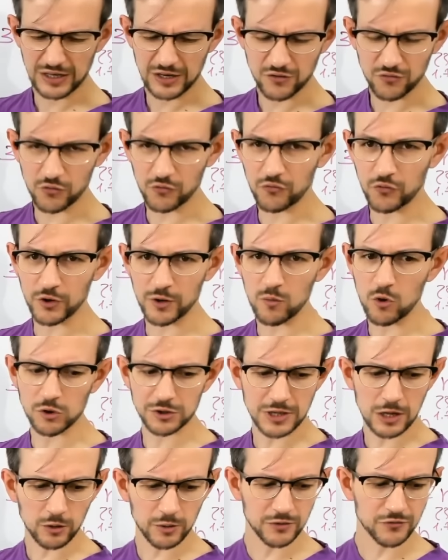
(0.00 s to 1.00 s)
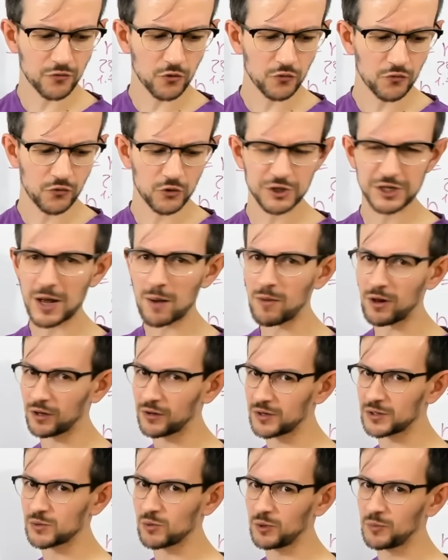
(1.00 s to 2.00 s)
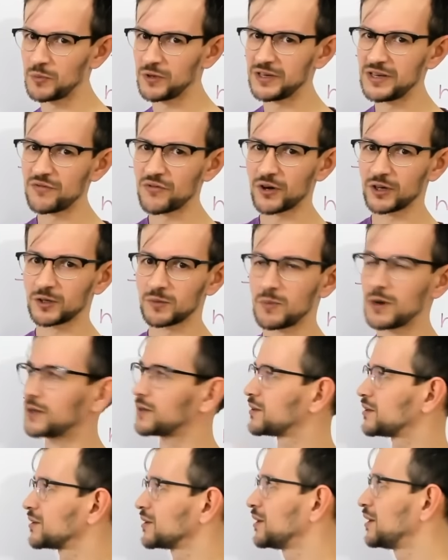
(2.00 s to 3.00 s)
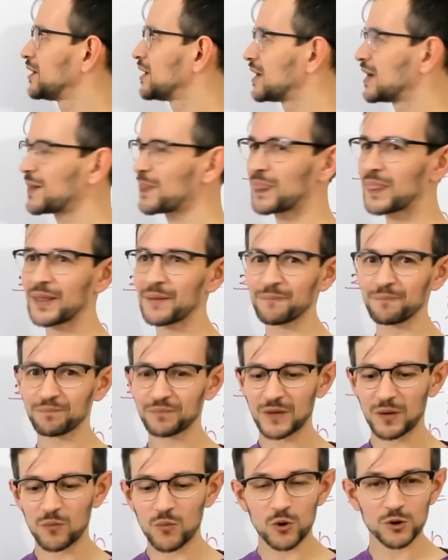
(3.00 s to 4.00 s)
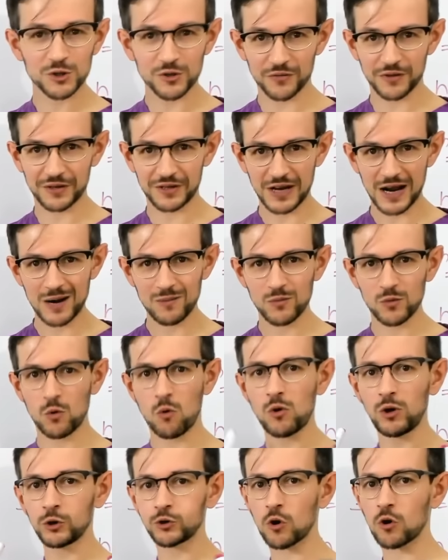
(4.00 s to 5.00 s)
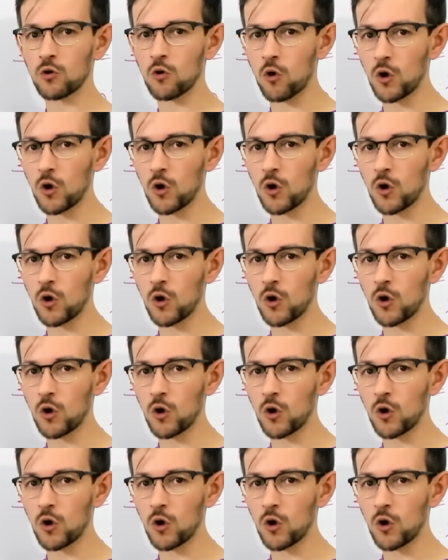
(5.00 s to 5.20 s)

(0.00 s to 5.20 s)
for the most algorithms, for some algorithms it will be different, but most of the time we will talk